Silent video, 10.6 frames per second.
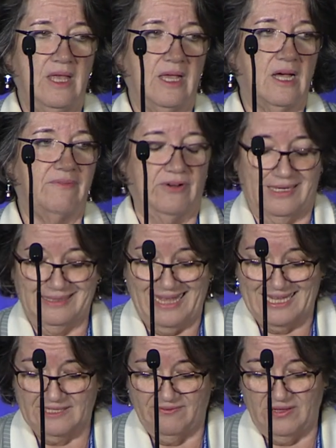covering
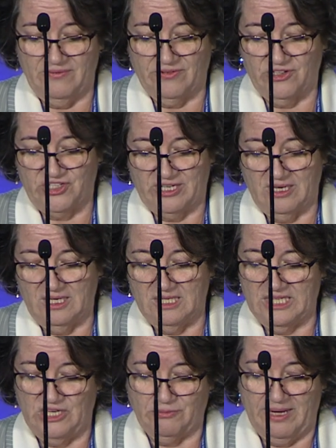Lassa fever,
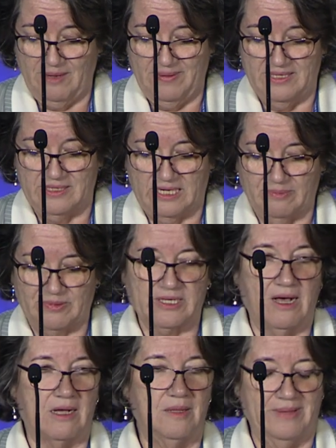chikungunya, rabies, and
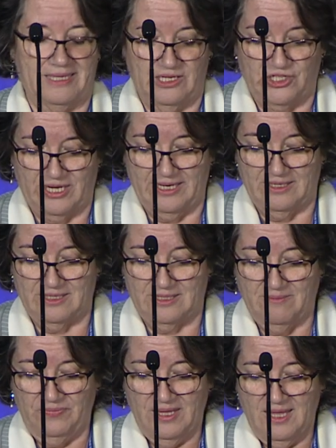cryptococcal meningitis.
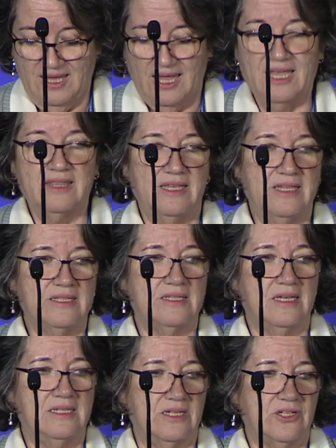And these
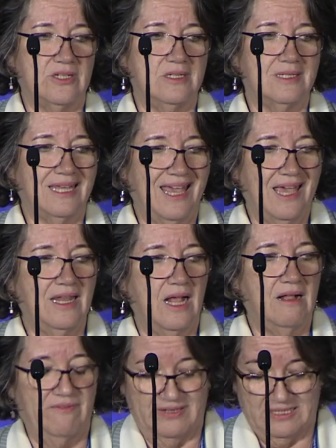additions can
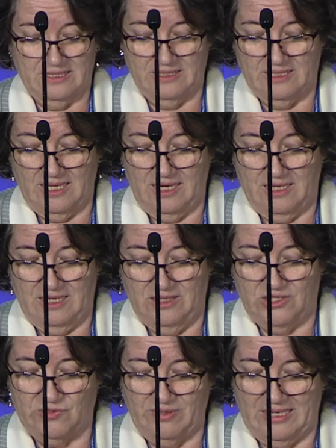help facilitate
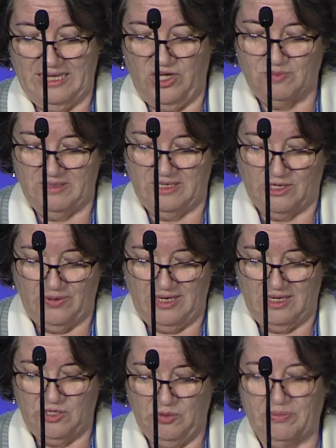industry engagement in
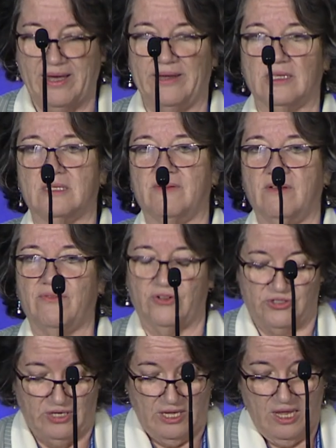creating new products
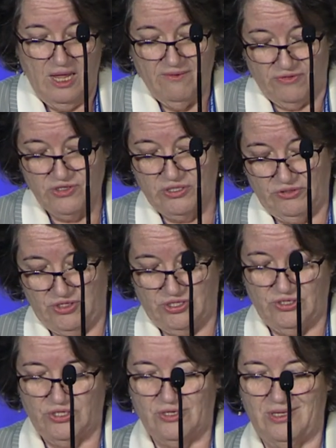for
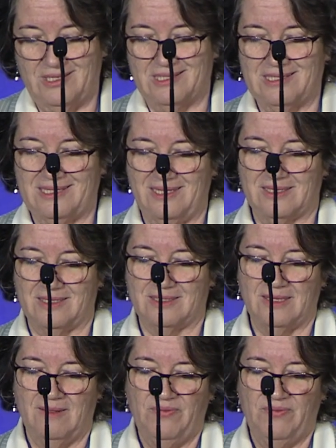solutions to these diseases.